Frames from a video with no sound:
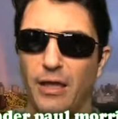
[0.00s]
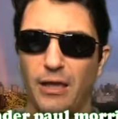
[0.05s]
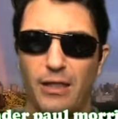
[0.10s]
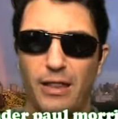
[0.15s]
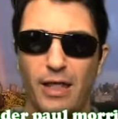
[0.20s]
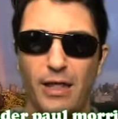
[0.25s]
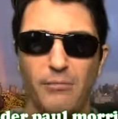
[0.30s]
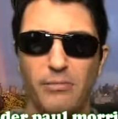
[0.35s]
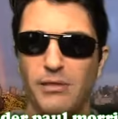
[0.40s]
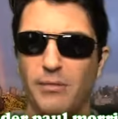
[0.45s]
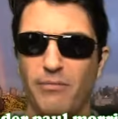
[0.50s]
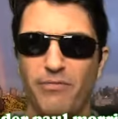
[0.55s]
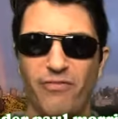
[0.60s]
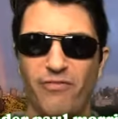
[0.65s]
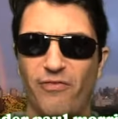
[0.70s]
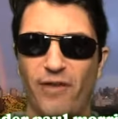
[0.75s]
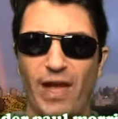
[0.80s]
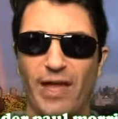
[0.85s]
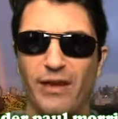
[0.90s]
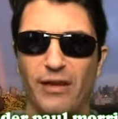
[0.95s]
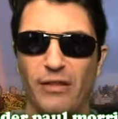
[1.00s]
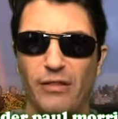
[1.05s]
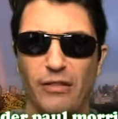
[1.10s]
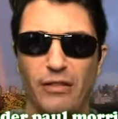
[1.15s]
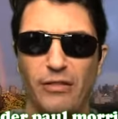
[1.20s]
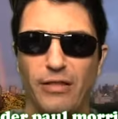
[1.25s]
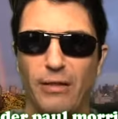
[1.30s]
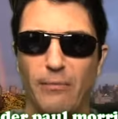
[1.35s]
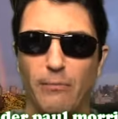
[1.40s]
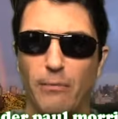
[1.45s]
claims
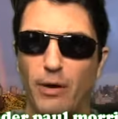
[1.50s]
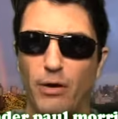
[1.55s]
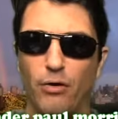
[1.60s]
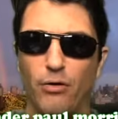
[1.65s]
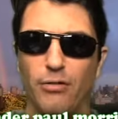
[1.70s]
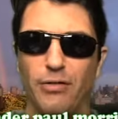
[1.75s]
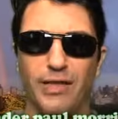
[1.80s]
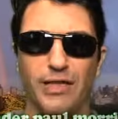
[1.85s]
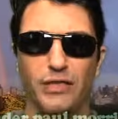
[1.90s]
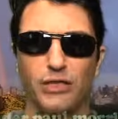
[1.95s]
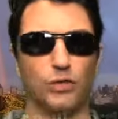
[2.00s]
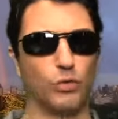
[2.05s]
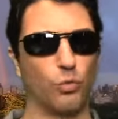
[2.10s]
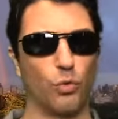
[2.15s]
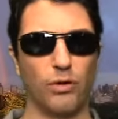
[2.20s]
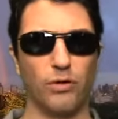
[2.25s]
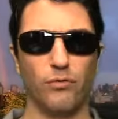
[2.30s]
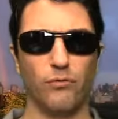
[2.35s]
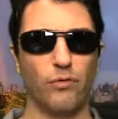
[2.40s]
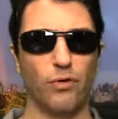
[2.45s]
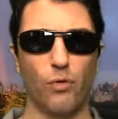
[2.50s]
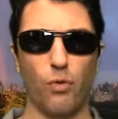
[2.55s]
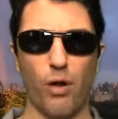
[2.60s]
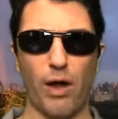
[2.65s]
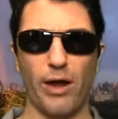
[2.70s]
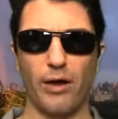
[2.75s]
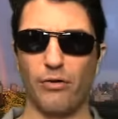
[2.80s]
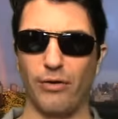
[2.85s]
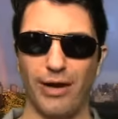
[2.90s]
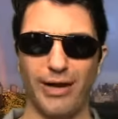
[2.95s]
emphatically that Merrill Lynch wouldn't
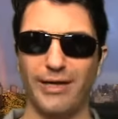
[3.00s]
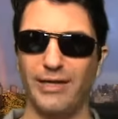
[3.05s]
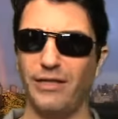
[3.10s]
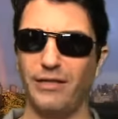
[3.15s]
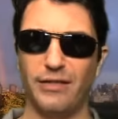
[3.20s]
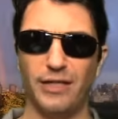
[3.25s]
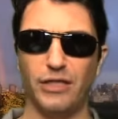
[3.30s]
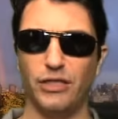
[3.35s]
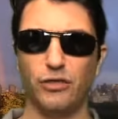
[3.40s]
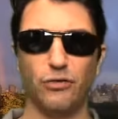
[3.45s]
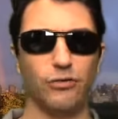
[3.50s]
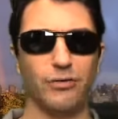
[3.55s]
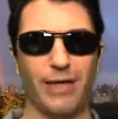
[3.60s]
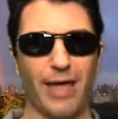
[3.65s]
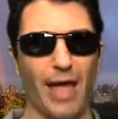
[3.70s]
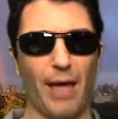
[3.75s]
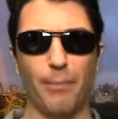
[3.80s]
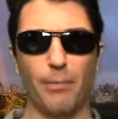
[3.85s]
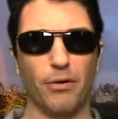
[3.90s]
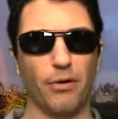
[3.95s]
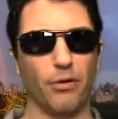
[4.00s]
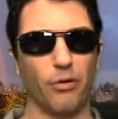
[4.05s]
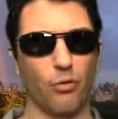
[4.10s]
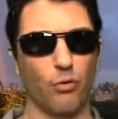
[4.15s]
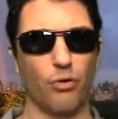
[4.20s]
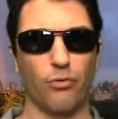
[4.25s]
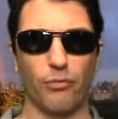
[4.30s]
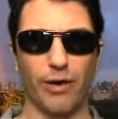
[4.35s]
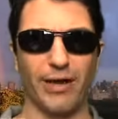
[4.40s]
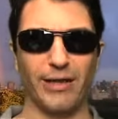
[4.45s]
require any additional capital
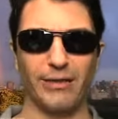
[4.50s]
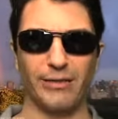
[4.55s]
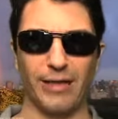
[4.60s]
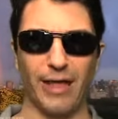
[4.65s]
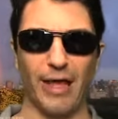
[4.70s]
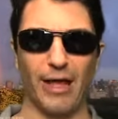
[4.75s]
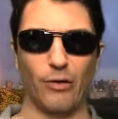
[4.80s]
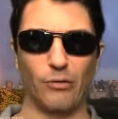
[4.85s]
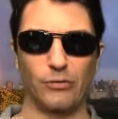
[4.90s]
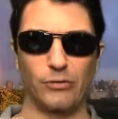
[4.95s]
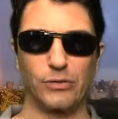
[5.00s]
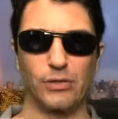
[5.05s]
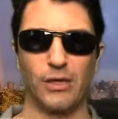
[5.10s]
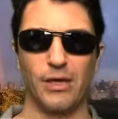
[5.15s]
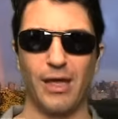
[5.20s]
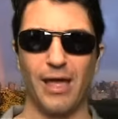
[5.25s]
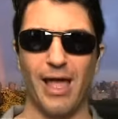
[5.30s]
or write-downs.